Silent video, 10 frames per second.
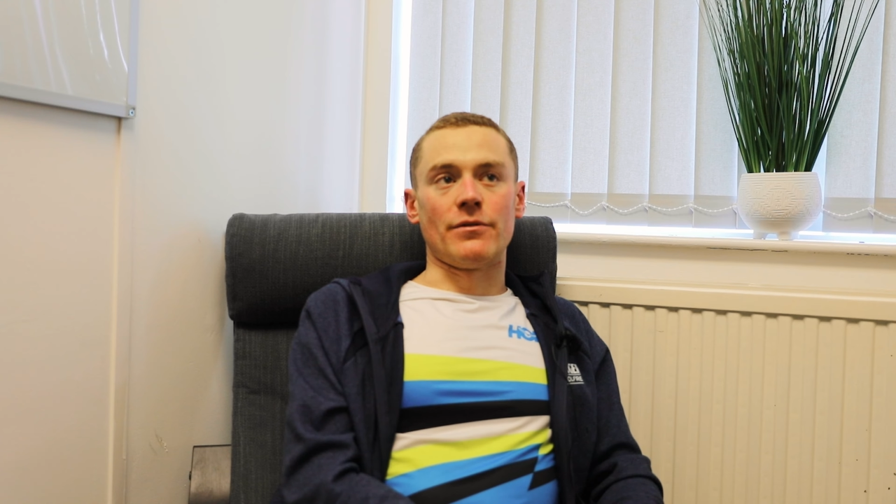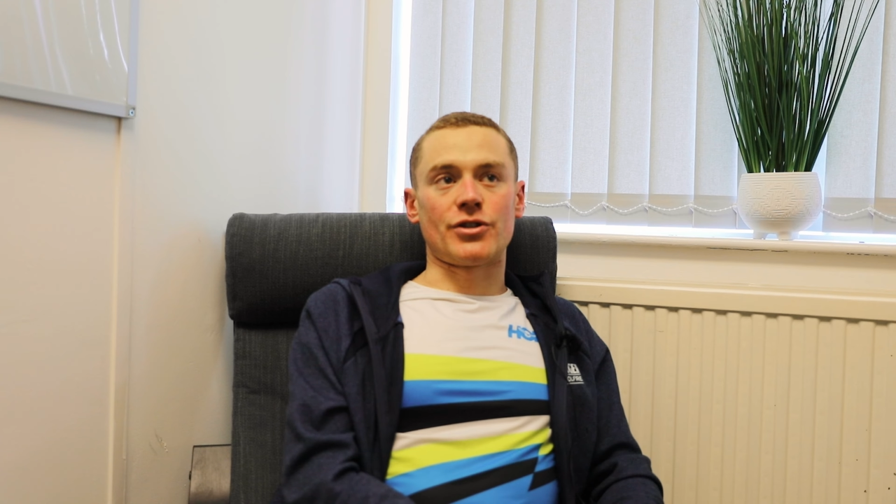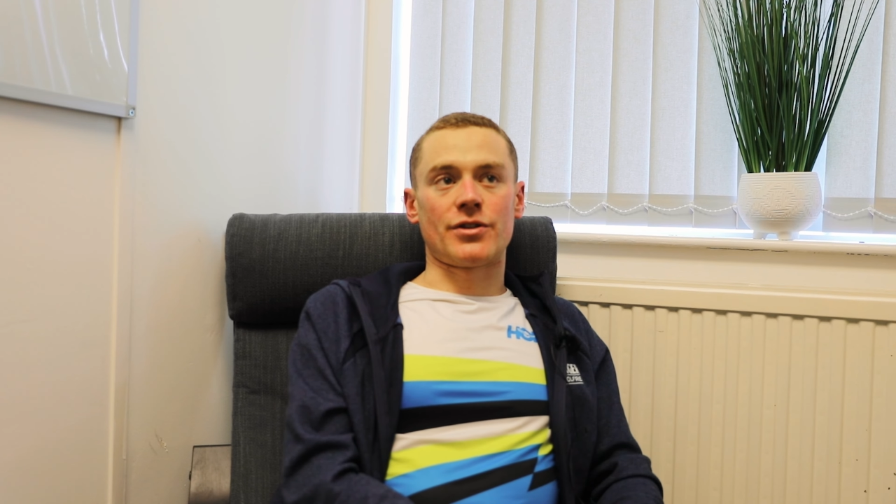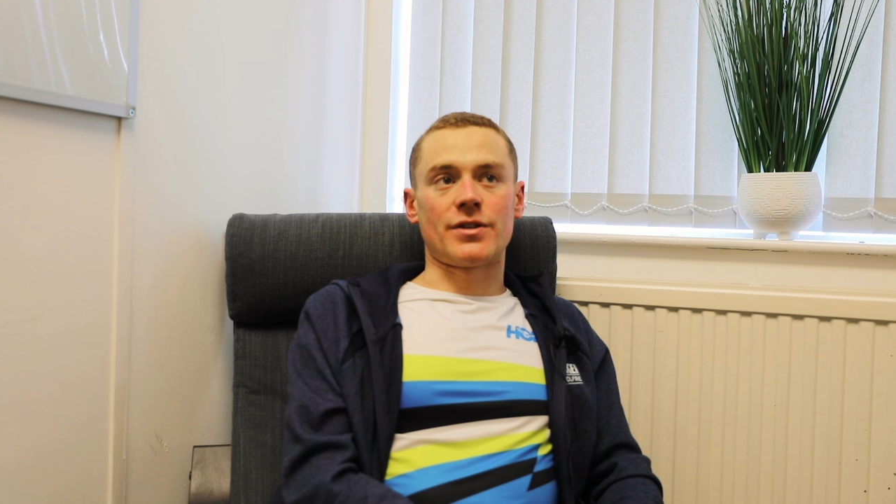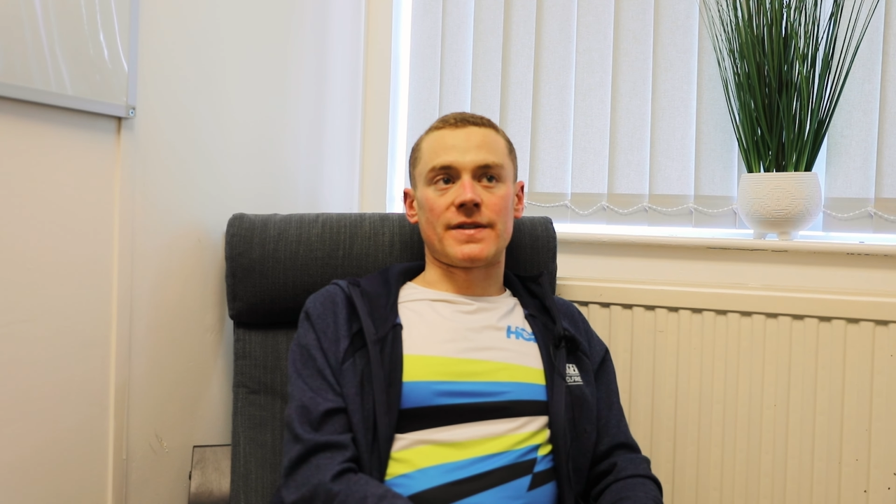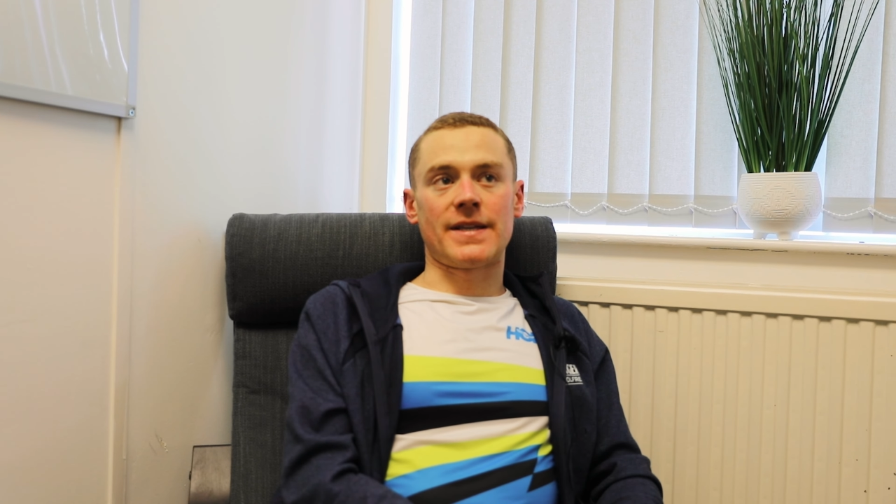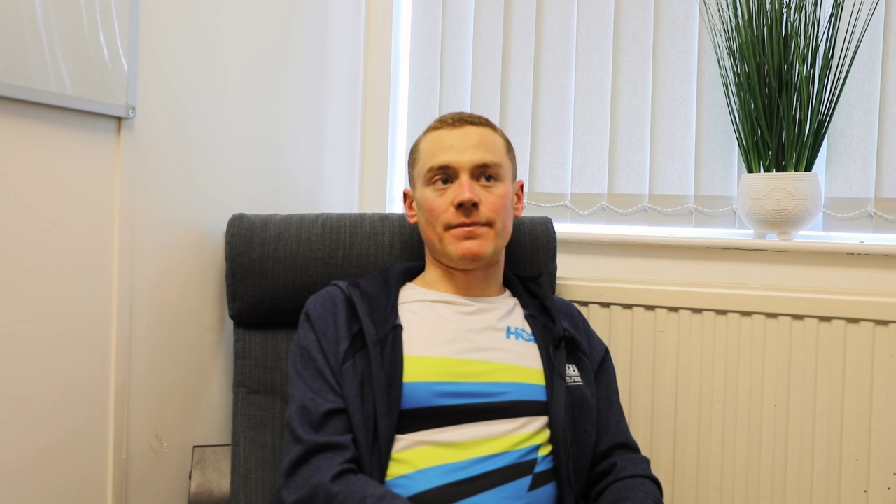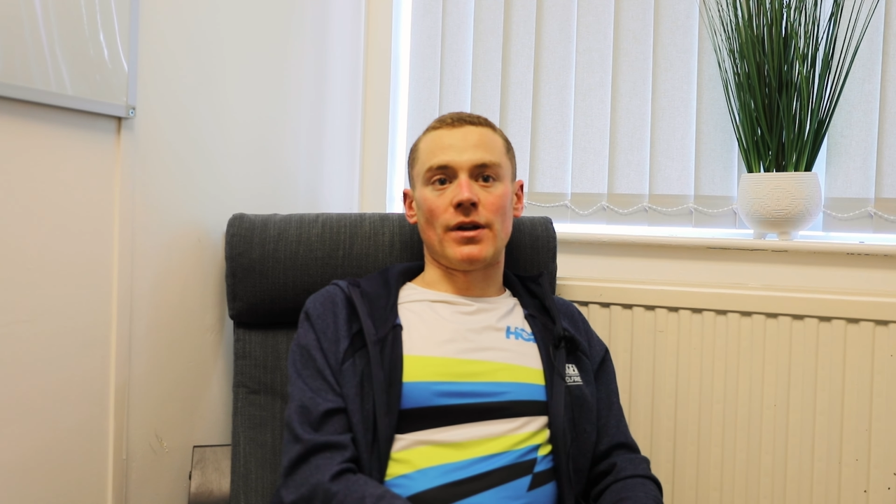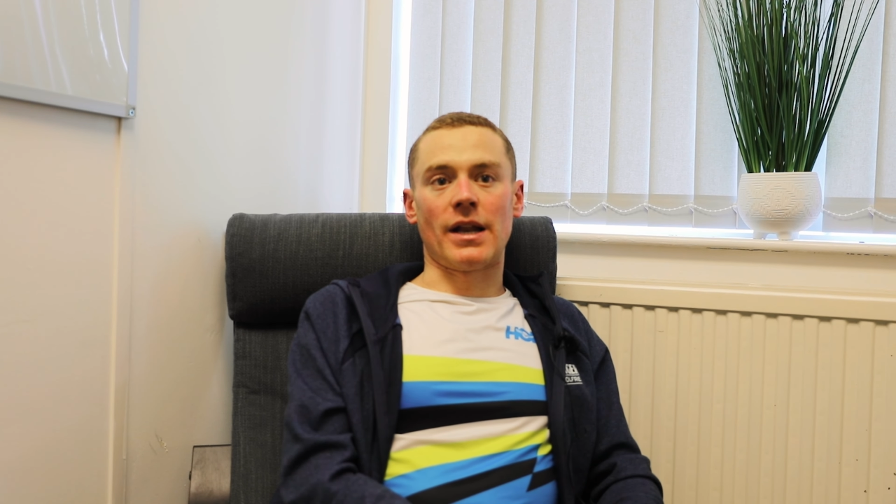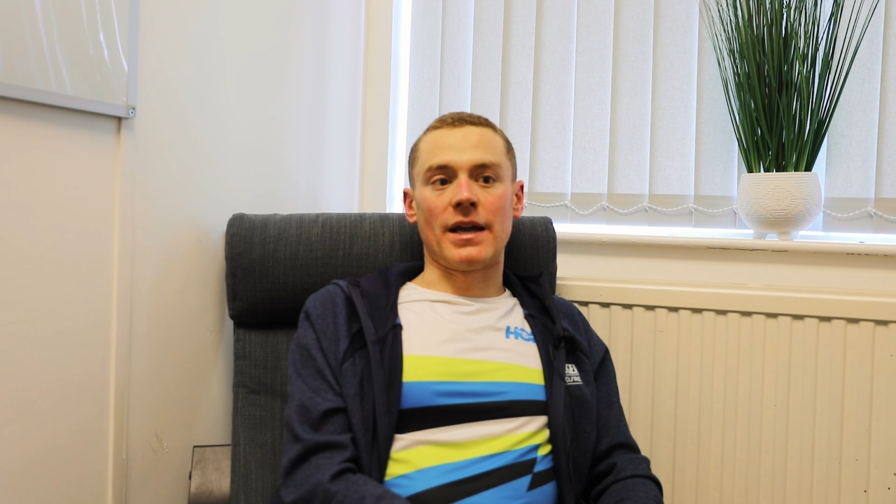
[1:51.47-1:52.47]
just to
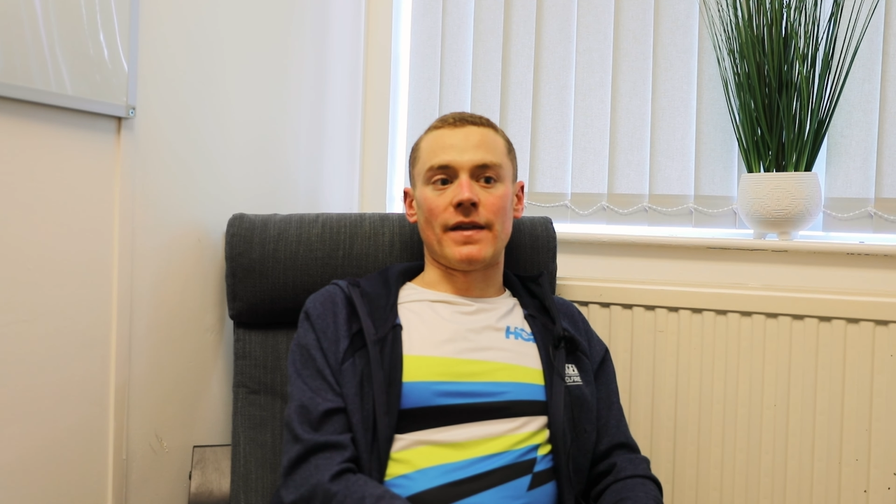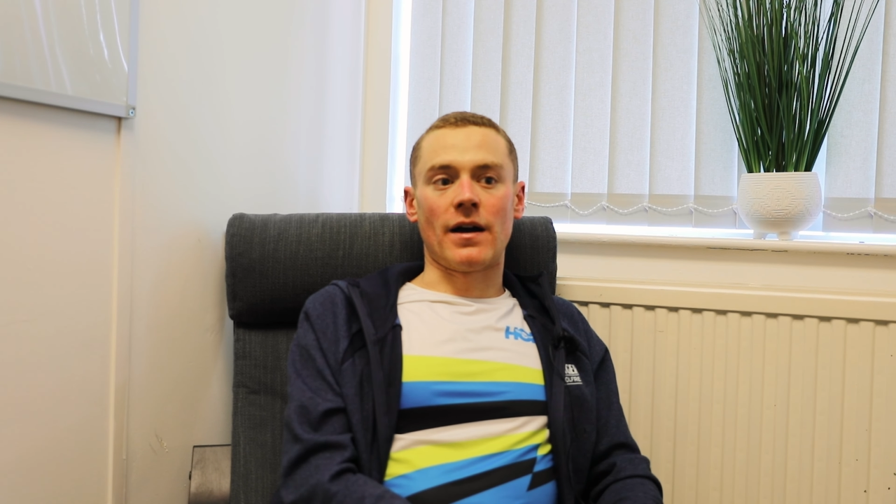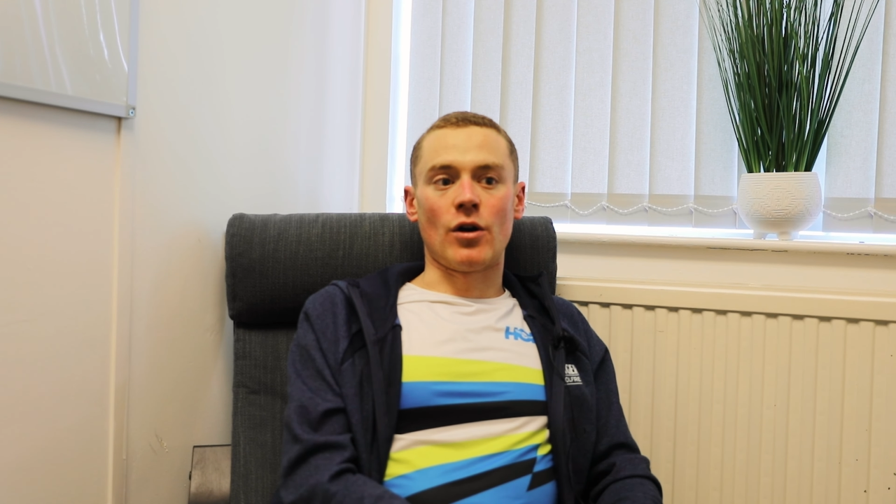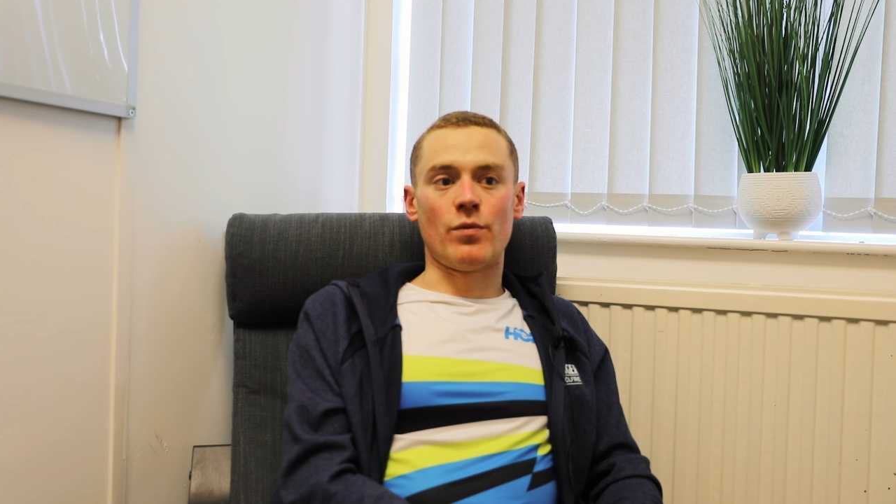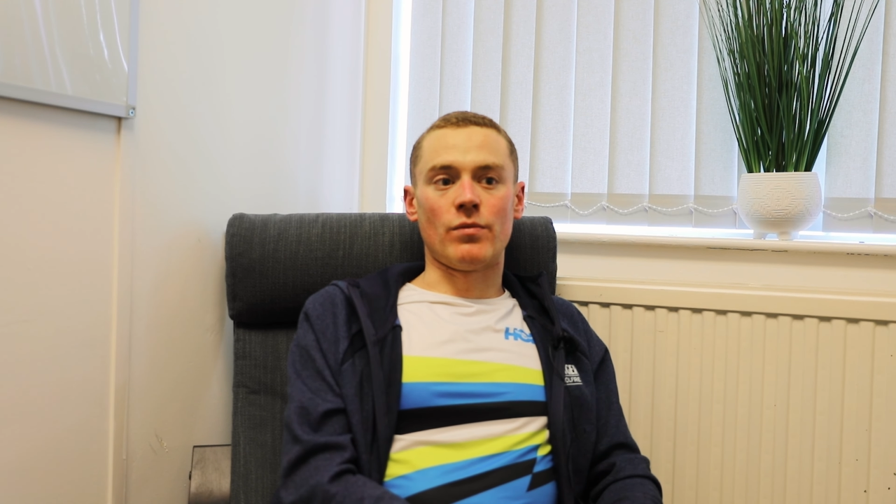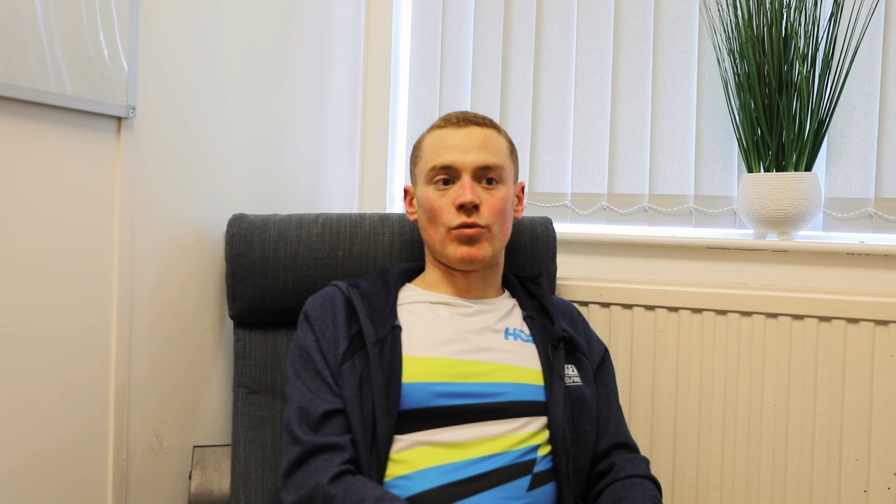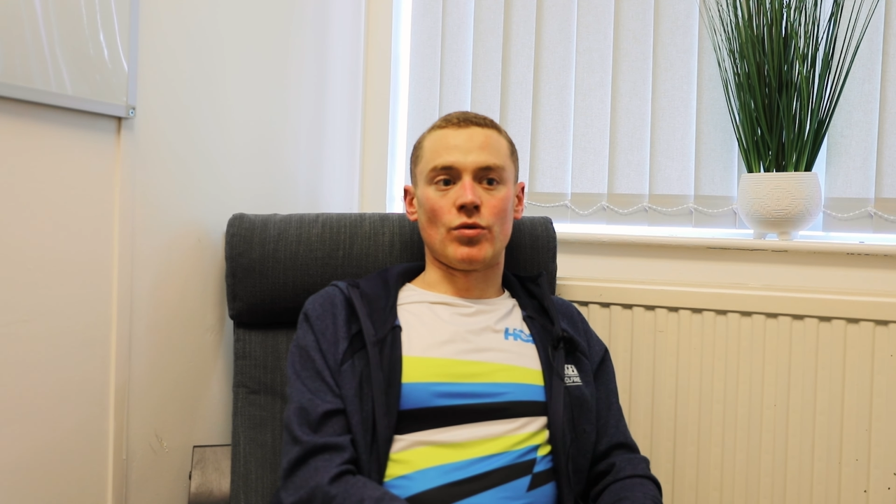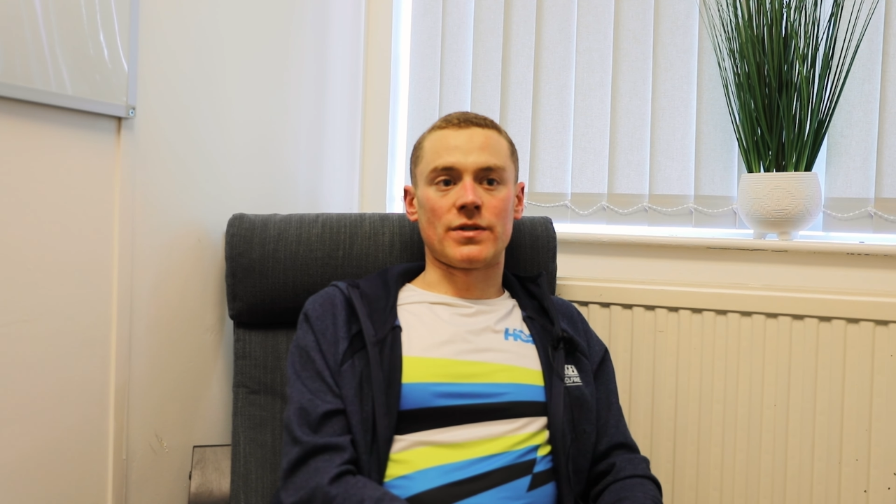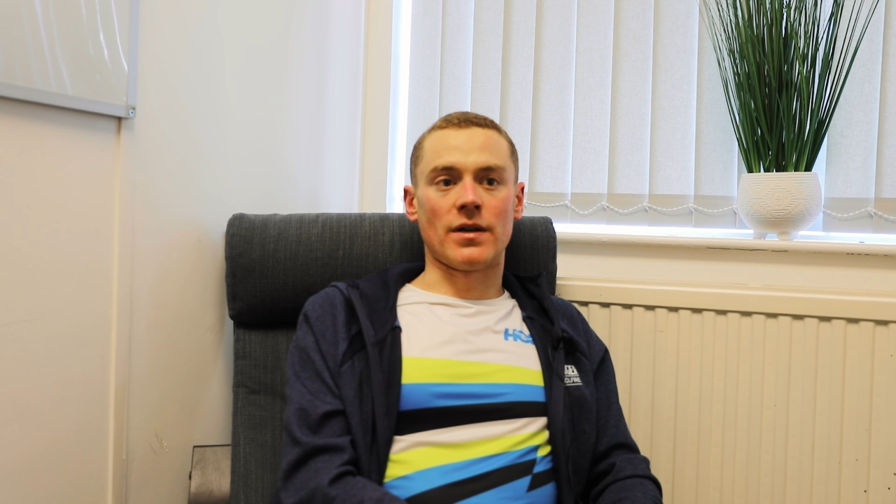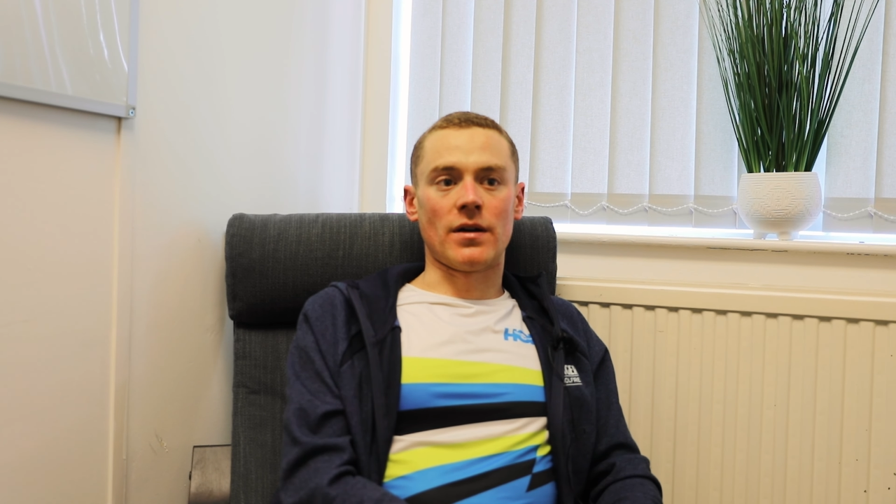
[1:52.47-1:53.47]
simulate that open
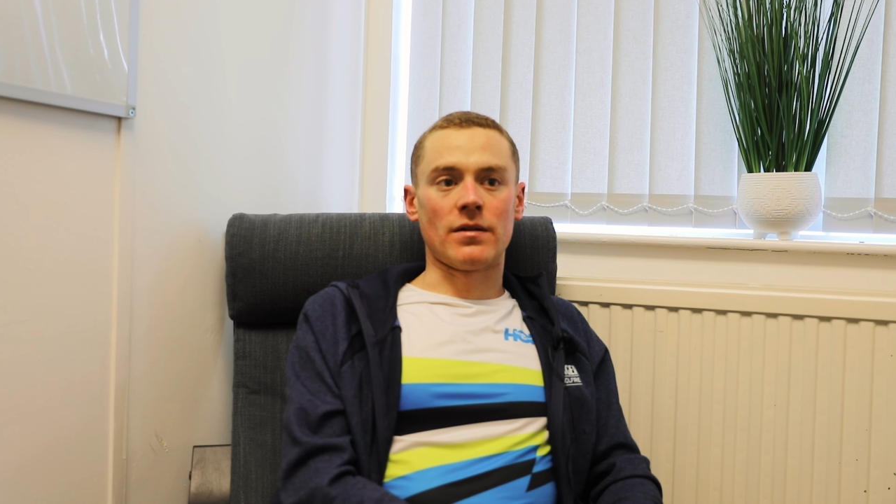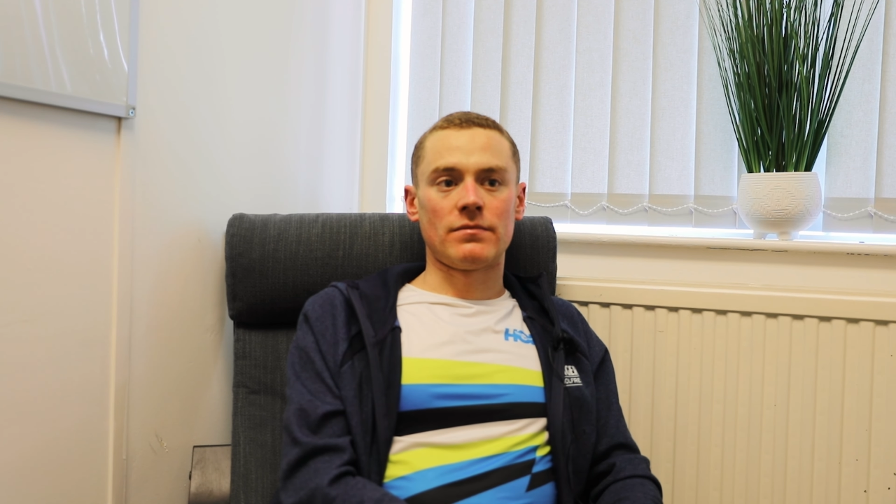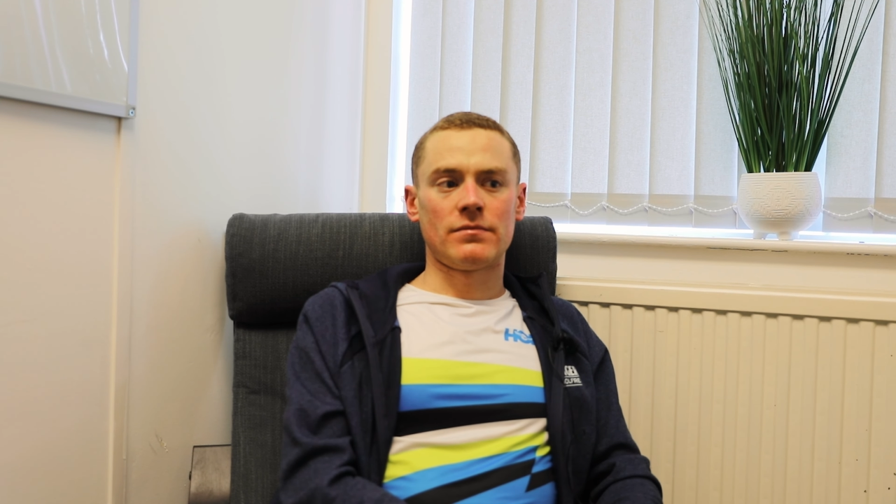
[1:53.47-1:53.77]
water